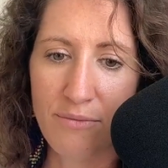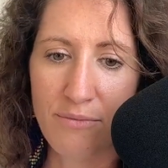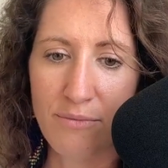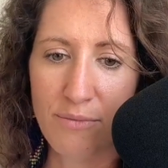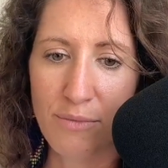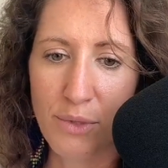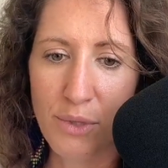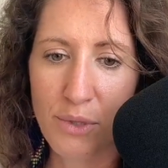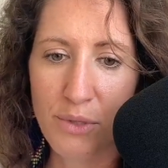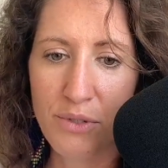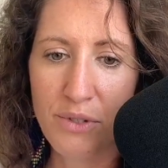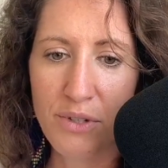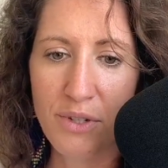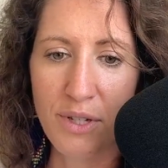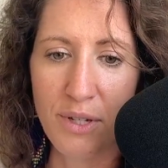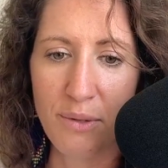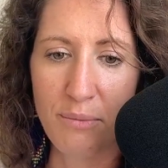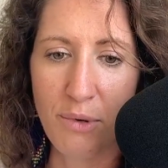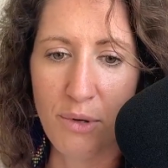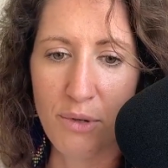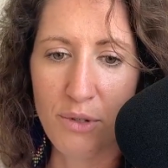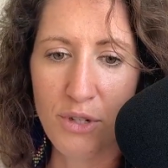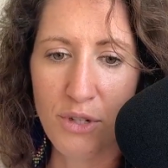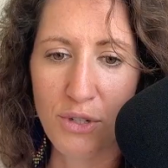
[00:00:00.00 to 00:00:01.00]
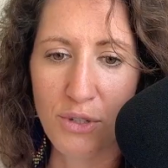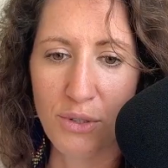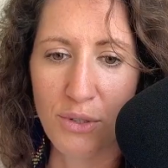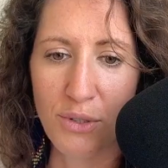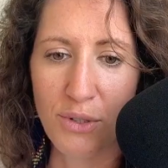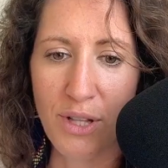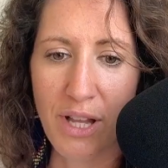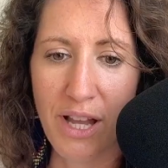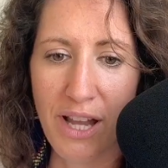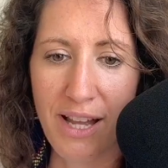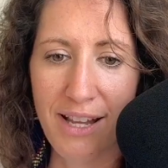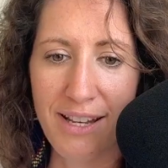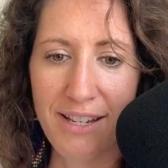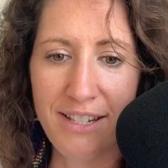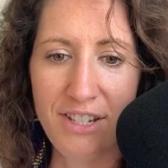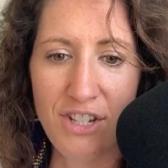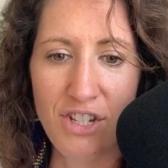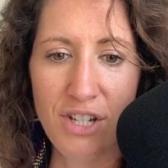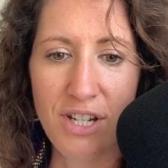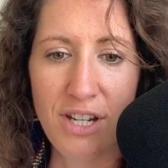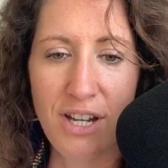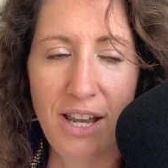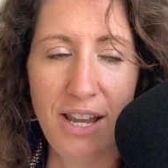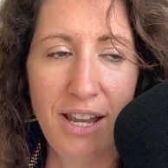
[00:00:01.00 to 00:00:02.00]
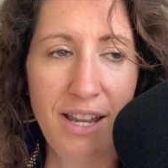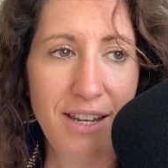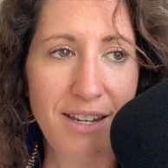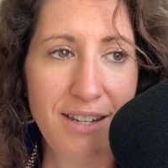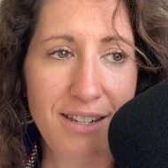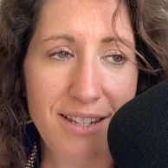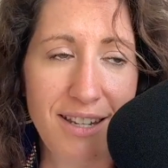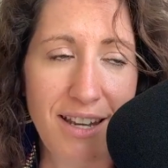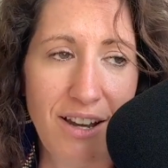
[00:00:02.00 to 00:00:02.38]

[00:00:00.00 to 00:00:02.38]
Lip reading: Root, emotional, and